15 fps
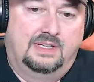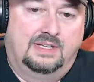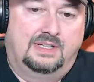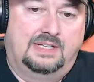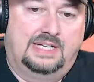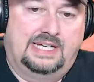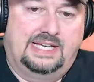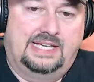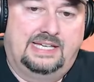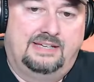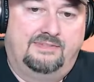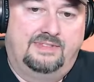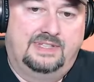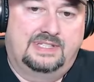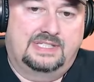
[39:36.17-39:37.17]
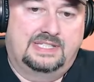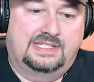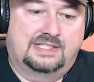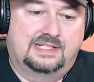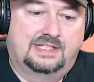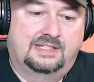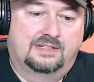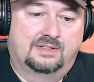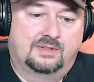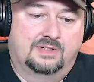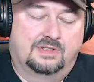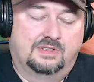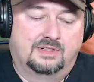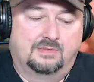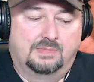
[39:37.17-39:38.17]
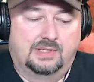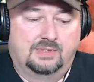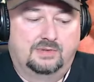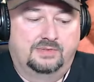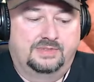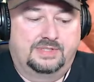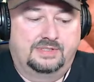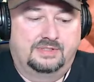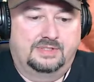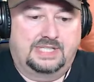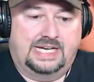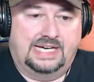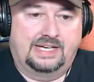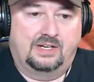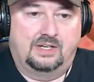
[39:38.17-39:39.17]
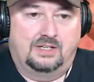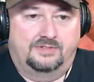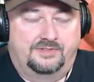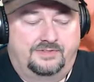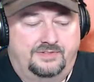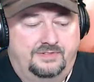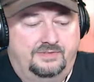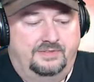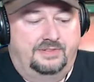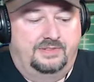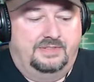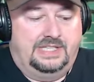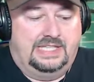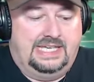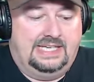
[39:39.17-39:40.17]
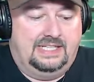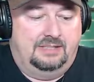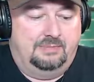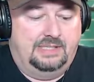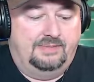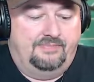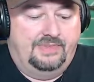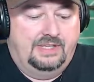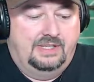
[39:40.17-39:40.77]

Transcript: And then I have this insulator or dog bone to tie off the element.